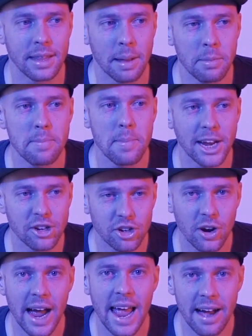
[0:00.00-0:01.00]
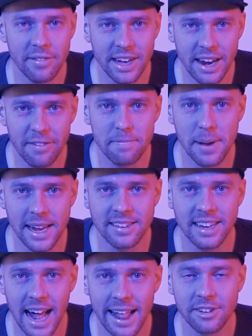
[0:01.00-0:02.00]
make sure I have enough
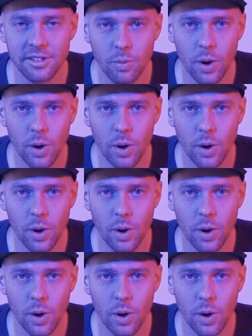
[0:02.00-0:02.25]
base knowledge